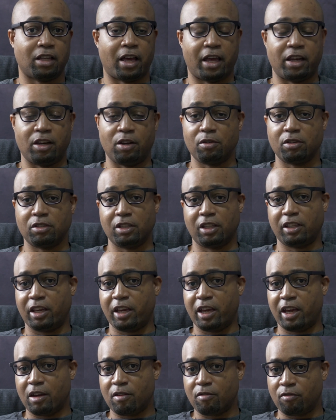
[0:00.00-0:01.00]
I noticed that they
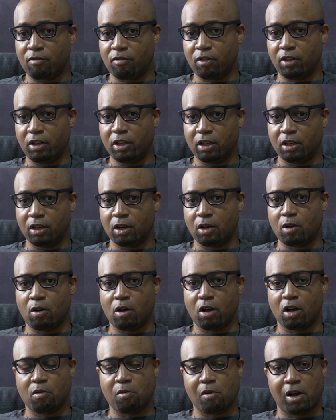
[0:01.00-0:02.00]
have really good
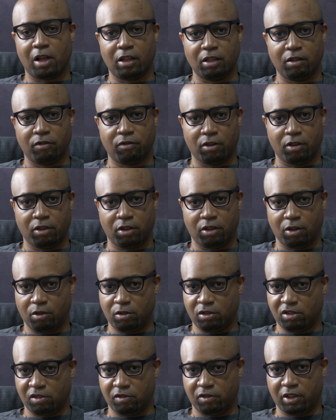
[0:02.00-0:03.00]
call quality for
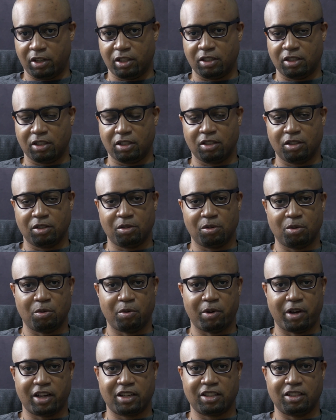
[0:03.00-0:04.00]
those of us
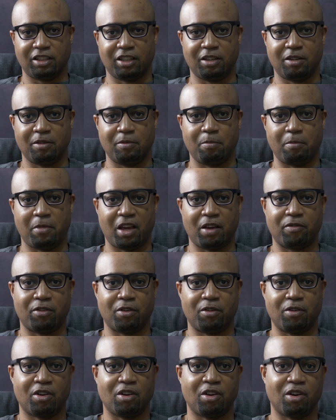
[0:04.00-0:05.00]
who actually make
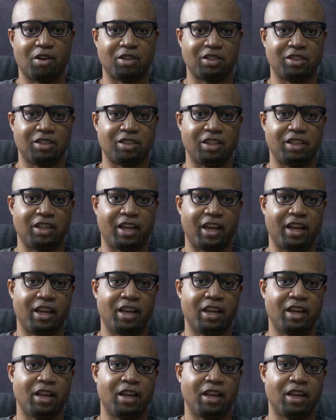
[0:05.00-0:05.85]
phone calls today.